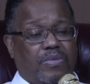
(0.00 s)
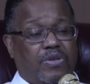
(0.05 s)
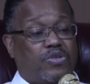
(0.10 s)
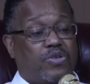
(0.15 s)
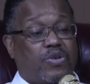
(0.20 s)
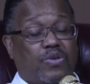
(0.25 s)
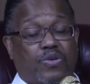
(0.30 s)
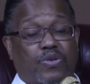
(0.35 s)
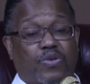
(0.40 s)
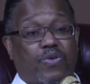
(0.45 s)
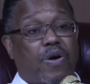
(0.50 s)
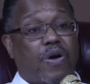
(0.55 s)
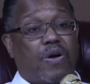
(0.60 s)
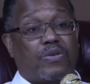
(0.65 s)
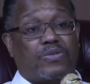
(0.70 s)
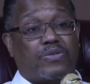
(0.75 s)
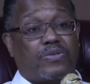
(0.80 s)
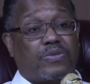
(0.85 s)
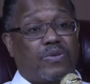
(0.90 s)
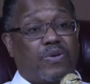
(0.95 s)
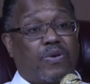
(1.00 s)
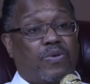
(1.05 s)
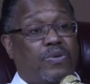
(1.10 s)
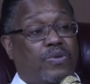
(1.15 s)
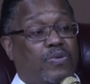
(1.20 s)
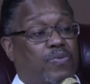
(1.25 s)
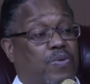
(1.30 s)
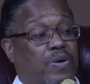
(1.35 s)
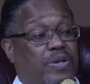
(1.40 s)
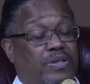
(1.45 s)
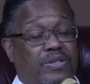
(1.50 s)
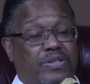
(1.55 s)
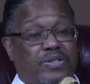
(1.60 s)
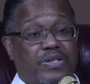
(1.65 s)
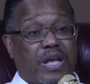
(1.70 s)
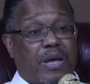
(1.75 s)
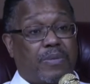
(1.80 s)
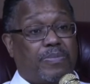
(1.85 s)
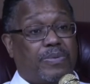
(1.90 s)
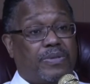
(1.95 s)
he's on the cross. Only one
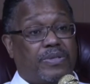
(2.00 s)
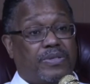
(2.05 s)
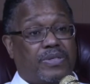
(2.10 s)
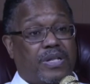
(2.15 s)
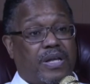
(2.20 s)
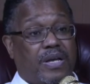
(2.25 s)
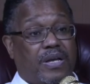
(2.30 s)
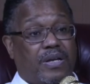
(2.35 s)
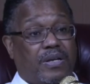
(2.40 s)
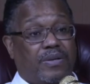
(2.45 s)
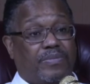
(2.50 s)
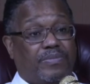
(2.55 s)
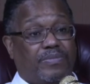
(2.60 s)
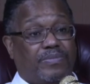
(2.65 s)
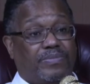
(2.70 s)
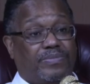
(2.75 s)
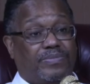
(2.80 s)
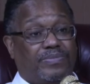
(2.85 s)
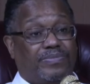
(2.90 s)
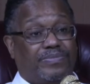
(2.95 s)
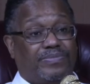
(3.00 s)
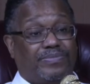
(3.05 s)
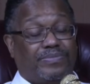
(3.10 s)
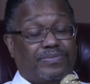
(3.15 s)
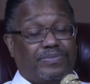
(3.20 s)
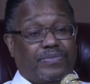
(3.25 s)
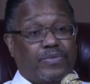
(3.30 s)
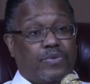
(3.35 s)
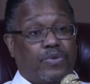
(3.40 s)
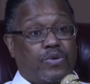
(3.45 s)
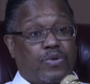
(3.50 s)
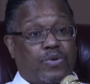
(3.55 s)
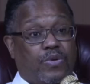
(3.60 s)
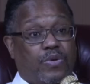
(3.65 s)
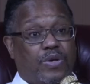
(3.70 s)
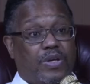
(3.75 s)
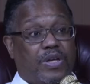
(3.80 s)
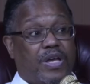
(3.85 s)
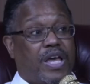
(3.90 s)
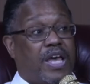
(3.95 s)
disciple is there. You know,
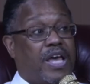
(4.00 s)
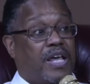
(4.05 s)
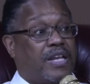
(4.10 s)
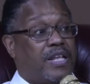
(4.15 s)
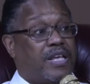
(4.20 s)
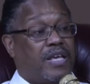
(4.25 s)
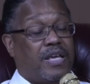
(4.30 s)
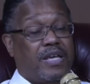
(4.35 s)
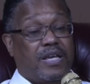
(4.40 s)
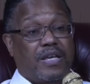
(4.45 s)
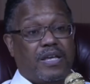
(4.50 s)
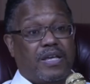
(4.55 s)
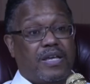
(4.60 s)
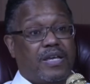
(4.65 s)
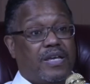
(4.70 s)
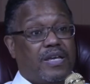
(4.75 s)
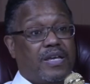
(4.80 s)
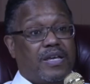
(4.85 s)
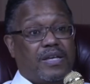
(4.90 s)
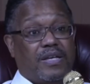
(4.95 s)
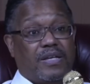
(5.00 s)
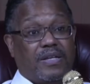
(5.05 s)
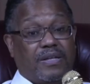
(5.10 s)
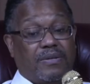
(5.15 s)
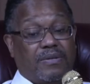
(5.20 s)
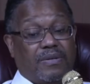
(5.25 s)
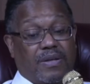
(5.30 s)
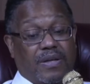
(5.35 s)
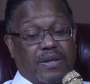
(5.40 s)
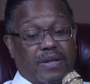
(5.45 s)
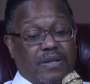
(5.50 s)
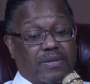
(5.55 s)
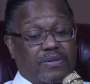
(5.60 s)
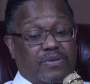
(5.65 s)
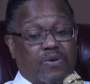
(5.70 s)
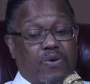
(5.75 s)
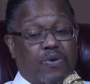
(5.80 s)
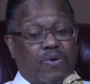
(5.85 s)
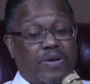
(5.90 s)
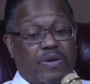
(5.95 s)
and he
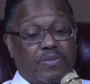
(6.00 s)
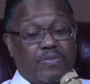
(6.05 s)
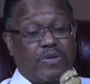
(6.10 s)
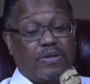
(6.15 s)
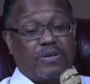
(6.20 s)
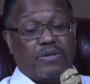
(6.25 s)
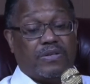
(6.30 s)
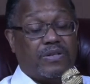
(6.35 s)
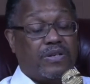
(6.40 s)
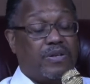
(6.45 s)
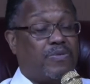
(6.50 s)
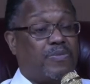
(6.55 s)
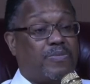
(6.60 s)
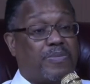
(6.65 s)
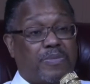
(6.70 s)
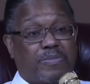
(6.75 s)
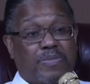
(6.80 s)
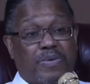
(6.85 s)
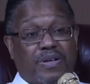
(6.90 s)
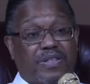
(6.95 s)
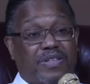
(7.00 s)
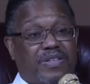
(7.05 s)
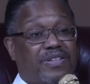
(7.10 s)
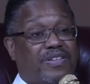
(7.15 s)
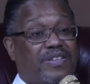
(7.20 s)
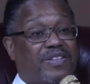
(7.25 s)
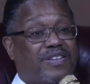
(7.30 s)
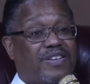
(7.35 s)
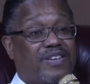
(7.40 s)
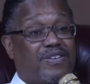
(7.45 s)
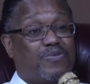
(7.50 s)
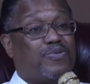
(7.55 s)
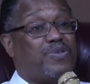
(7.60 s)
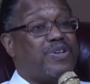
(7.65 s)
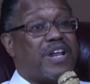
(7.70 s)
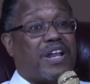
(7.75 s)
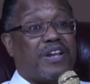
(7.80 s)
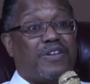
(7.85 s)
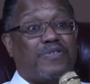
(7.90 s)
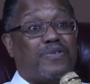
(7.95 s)
told him, look, deal with my mother. Right.
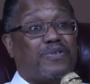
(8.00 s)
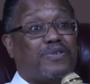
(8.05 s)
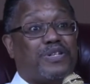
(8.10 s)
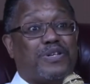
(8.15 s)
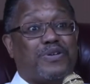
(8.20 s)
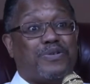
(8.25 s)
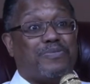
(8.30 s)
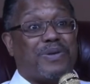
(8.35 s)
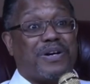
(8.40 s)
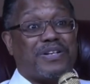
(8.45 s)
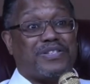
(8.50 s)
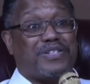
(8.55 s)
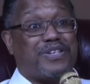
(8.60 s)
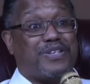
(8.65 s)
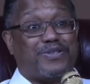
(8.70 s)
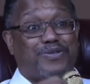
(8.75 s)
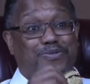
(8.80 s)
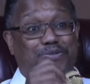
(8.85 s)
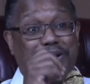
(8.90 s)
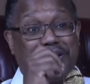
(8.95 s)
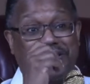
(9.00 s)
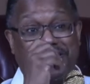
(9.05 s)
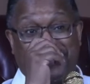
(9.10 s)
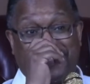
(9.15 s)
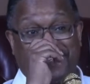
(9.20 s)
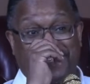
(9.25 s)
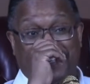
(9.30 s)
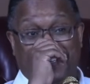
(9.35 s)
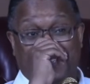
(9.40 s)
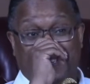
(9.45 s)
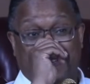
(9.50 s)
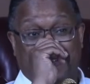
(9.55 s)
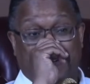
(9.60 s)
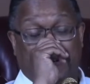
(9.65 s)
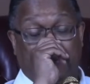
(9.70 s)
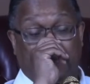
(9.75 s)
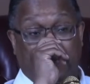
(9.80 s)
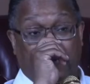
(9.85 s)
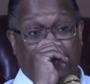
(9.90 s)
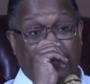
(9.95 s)
We're not even going to deal with my situation.
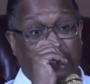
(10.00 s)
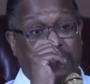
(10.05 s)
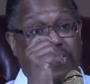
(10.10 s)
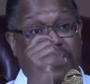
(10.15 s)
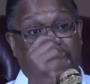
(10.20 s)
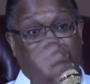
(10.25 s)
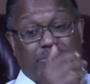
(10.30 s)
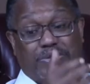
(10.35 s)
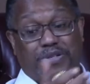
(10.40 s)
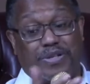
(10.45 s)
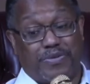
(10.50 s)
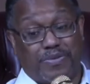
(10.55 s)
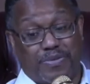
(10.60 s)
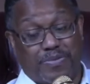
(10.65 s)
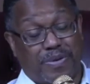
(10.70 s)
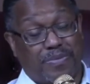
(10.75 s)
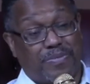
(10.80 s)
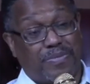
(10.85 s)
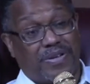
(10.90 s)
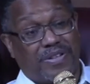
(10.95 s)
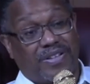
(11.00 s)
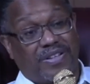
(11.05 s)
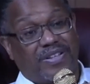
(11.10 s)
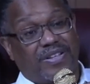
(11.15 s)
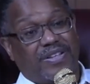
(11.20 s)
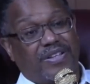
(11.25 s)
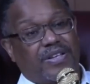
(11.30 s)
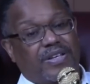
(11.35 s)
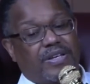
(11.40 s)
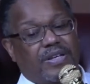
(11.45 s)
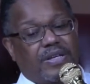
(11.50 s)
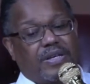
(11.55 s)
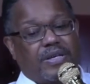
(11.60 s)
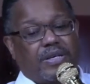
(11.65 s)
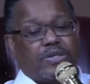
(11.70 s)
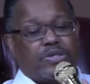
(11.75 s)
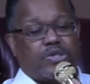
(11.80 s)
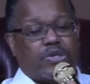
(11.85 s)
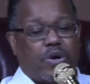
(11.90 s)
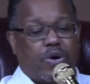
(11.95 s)
Mm-hmm. I'm on the cross. Deal with my mother. That's right.
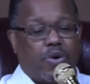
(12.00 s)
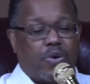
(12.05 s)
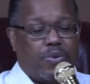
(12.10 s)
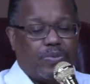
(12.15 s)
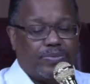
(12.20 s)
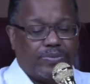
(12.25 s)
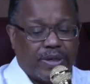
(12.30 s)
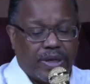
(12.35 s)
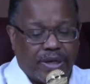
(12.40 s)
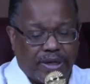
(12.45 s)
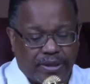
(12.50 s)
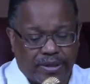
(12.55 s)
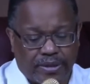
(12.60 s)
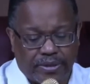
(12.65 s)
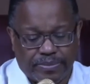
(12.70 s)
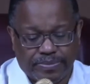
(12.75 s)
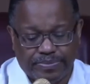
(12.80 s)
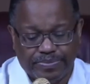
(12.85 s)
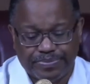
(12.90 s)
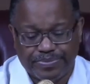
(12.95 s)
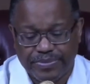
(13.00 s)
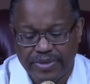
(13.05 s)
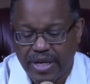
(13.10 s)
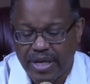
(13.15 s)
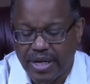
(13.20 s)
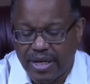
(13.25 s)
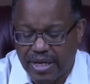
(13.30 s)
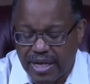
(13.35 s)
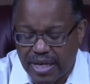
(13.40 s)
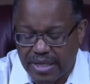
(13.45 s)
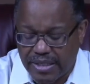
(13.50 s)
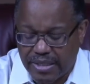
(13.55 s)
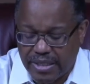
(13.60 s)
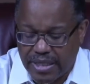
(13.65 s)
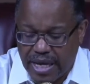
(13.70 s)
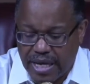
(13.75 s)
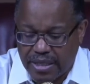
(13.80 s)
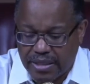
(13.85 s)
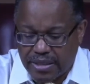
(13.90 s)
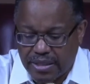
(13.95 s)
So um, yeah, that's
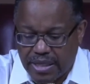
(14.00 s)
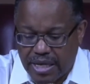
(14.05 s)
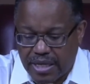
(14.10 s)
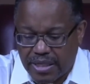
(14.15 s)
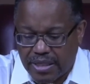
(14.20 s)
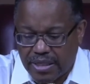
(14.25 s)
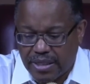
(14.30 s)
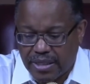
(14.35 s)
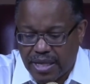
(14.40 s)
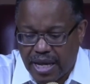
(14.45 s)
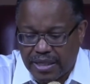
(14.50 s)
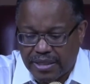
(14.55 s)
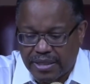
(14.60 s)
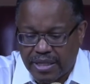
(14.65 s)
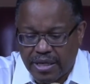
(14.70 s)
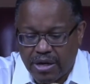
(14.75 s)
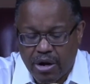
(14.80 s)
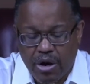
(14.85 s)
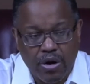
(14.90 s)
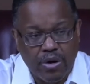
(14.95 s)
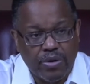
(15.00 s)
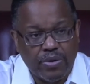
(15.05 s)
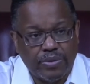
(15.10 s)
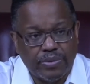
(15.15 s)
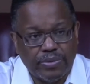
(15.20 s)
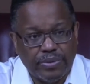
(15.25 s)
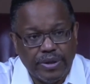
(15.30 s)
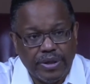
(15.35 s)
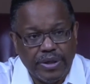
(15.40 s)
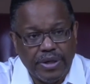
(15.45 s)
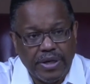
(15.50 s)
that that I think hurt